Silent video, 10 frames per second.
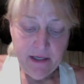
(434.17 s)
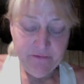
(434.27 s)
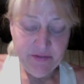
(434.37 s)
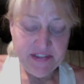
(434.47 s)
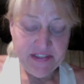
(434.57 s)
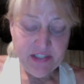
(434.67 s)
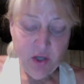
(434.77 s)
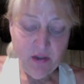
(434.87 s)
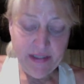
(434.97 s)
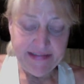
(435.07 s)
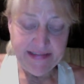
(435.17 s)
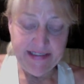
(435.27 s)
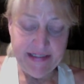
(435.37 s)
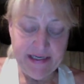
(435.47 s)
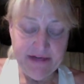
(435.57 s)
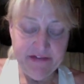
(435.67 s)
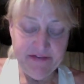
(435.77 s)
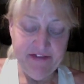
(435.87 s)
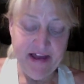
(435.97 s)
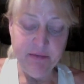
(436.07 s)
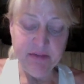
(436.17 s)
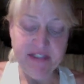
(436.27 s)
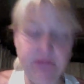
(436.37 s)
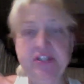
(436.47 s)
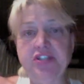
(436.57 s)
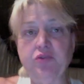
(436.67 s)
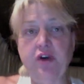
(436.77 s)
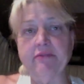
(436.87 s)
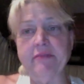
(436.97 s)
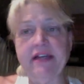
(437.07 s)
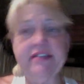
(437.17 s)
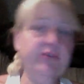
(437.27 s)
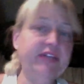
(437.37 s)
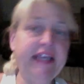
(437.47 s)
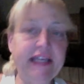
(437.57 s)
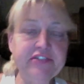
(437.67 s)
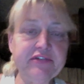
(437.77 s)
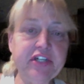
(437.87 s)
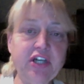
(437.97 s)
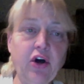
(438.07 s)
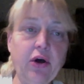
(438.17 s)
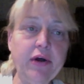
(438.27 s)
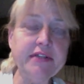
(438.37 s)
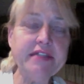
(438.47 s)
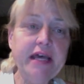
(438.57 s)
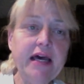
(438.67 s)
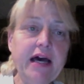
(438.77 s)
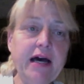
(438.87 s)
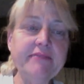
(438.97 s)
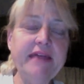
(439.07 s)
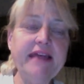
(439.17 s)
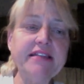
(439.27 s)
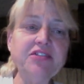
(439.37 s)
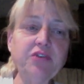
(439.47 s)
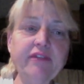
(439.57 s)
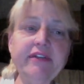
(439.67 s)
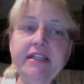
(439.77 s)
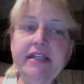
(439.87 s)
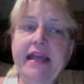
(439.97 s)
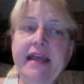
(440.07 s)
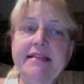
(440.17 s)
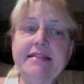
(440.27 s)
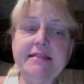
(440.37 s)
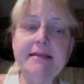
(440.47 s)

instance, the whole idea of the 5% within 12 months on each of the goals, that sort of indicates